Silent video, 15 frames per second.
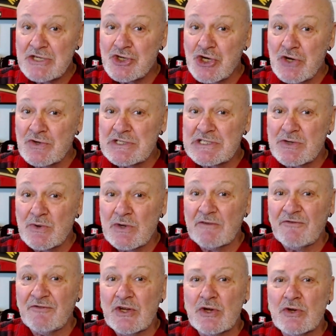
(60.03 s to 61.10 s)
choose to
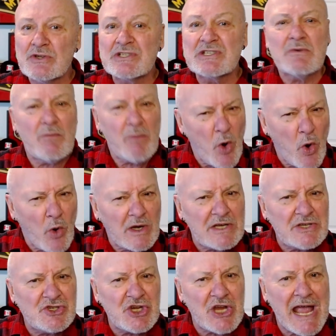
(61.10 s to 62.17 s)
infuse or
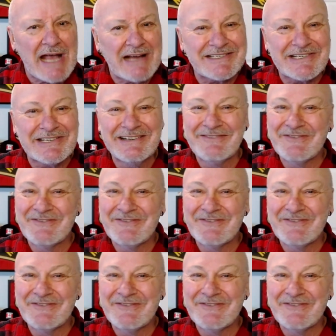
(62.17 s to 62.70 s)
inject